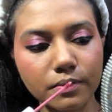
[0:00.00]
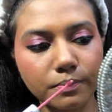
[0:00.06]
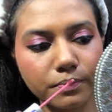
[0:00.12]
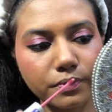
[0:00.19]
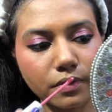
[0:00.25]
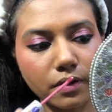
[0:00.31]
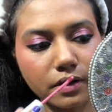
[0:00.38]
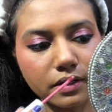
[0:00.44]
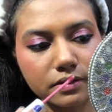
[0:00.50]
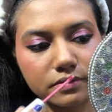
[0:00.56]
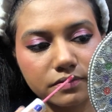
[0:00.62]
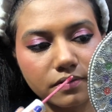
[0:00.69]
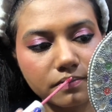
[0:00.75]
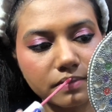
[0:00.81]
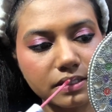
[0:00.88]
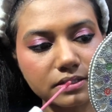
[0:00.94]
products
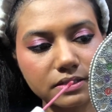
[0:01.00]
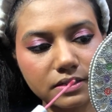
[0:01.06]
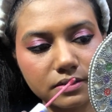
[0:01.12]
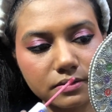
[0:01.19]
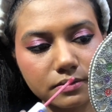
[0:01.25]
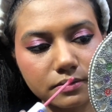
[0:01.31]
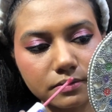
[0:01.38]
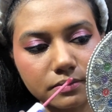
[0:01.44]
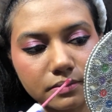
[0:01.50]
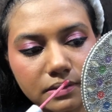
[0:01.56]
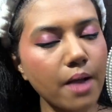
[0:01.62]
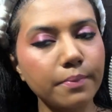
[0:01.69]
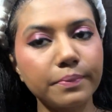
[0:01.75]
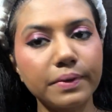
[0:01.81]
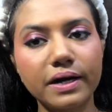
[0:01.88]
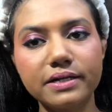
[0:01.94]
for my skin tone.
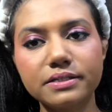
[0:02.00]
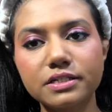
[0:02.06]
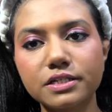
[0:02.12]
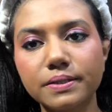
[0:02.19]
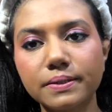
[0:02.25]
But you